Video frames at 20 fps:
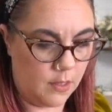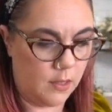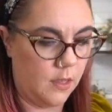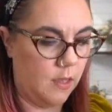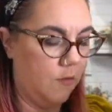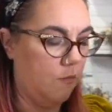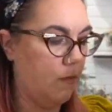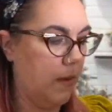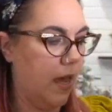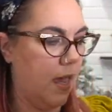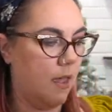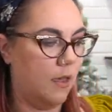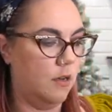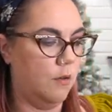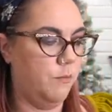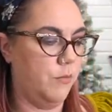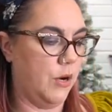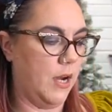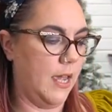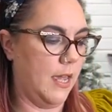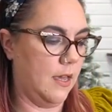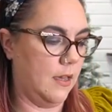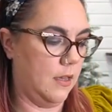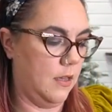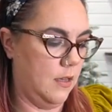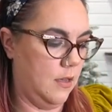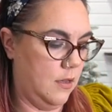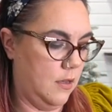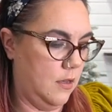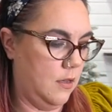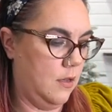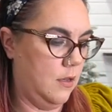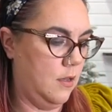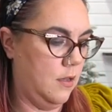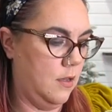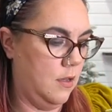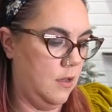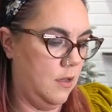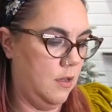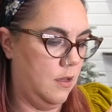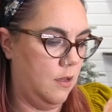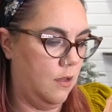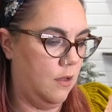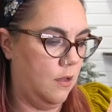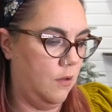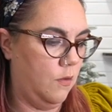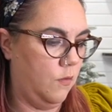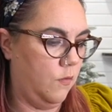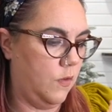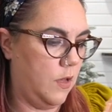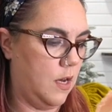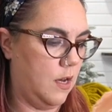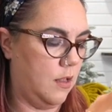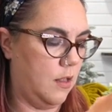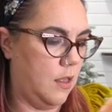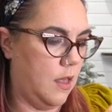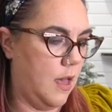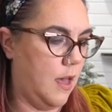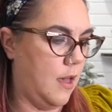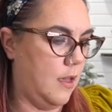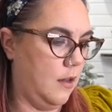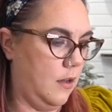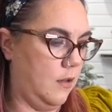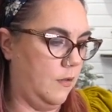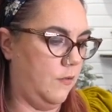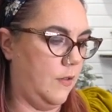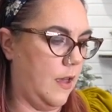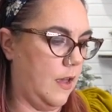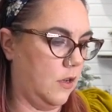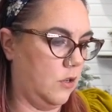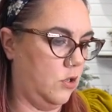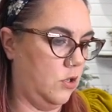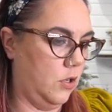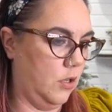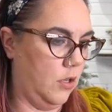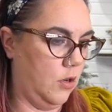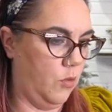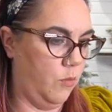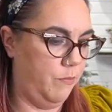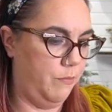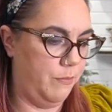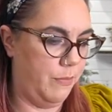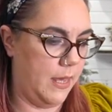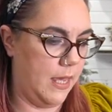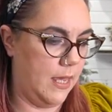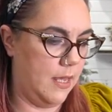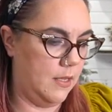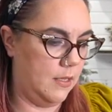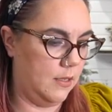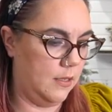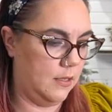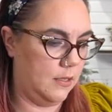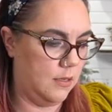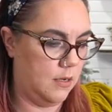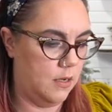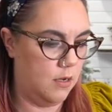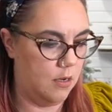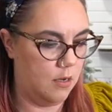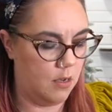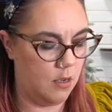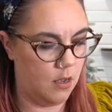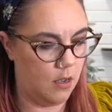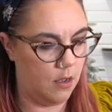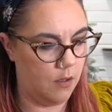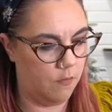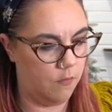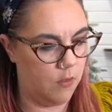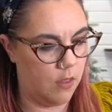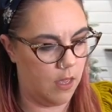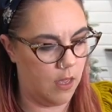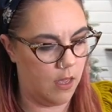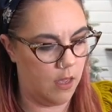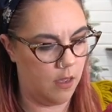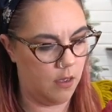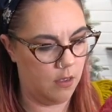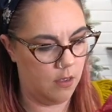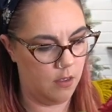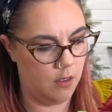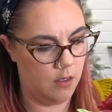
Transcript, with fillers: Give my hand a break. Got a lot of extra little bits of the